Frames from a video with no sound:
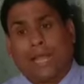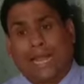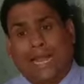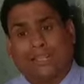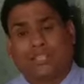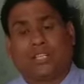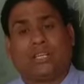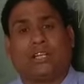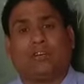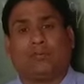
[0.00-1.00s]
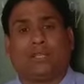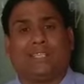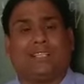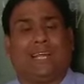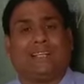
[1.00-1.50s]
And the children of
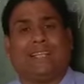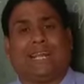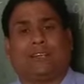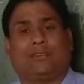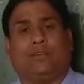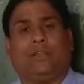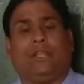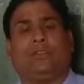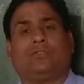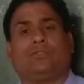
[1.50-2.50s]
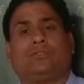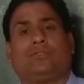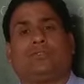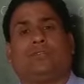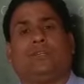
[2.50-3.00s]
that colony used to
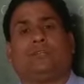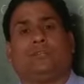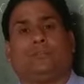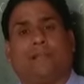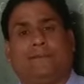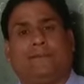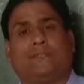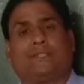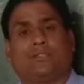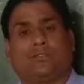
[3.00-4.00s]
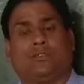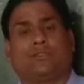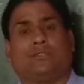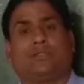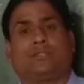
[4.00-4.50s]
go into the private schools, good